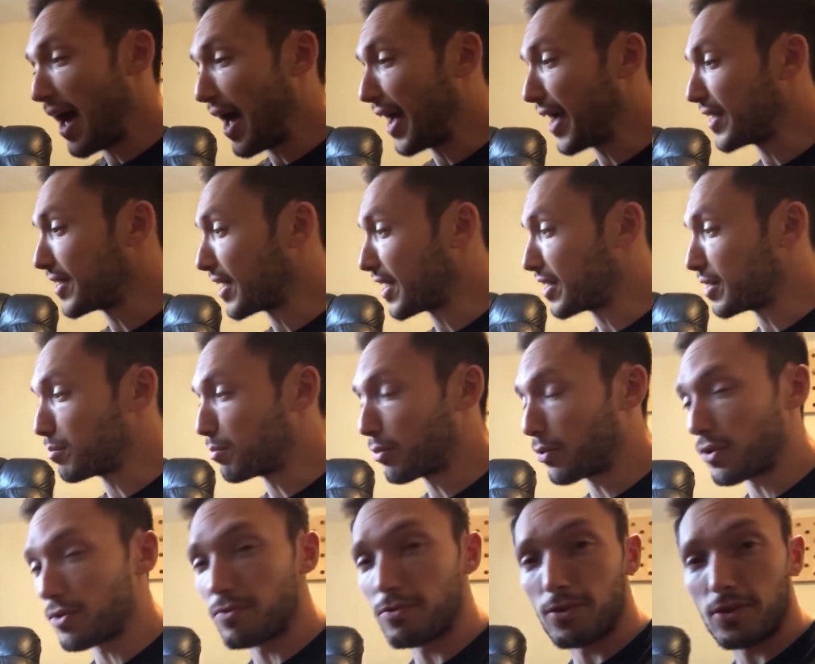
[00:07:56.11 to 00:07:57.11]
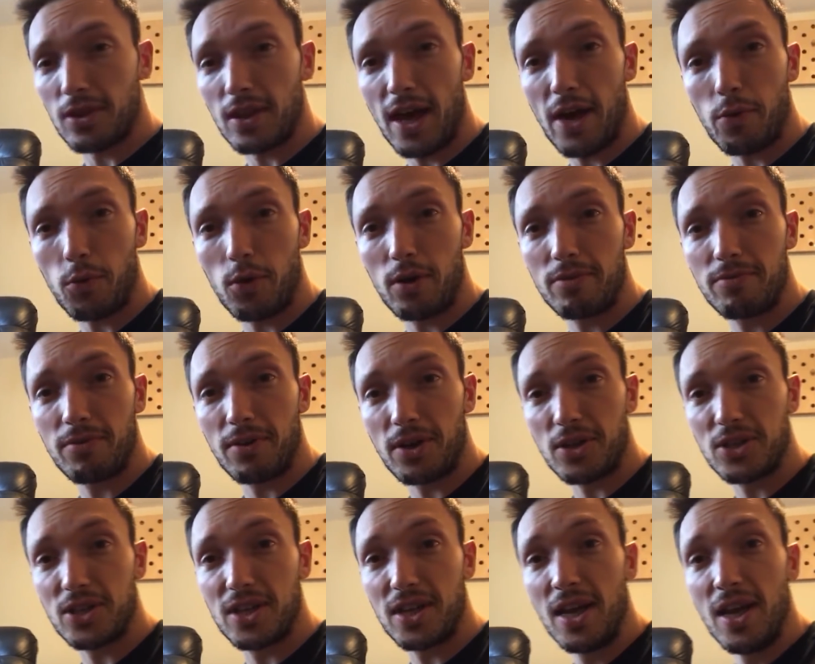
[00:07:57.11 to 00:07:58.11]
Iodine important for thyroid
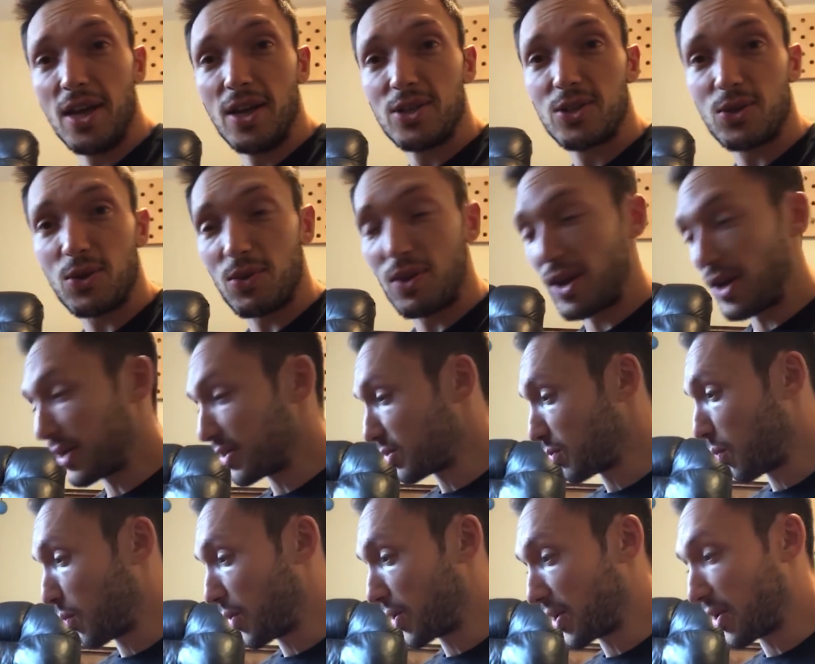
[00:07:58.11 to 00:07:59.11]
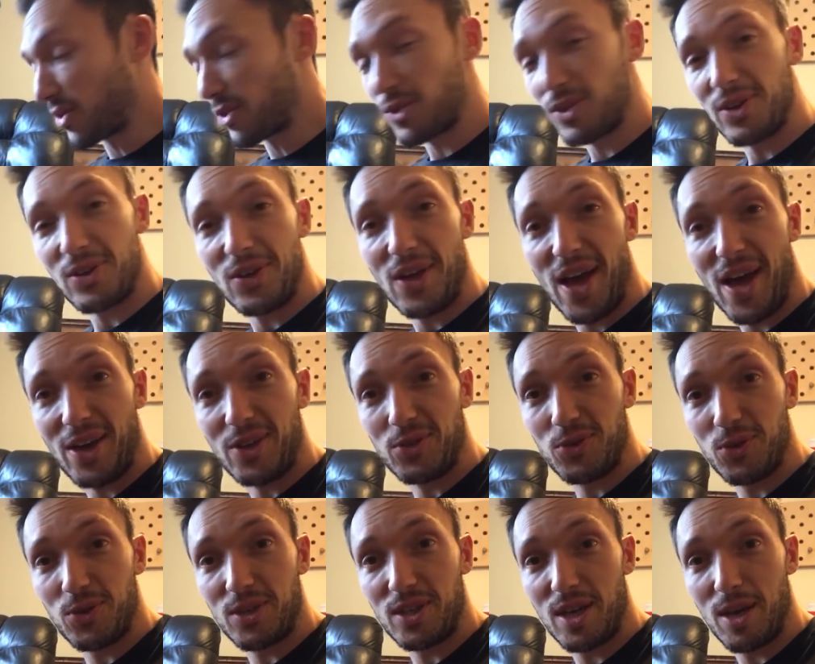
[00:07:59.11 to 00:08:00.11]
function. So there's one other little
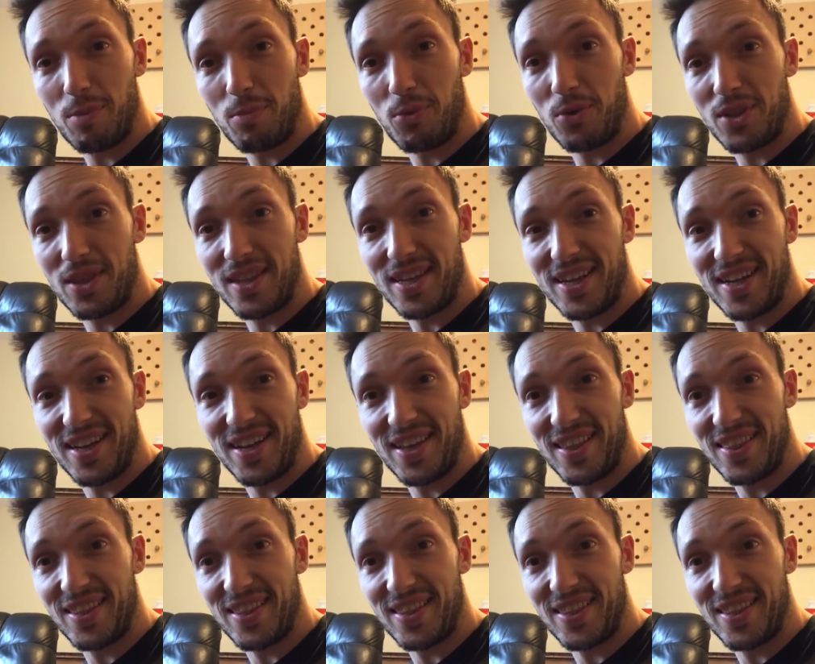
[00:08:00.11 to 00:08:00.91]
extra tip within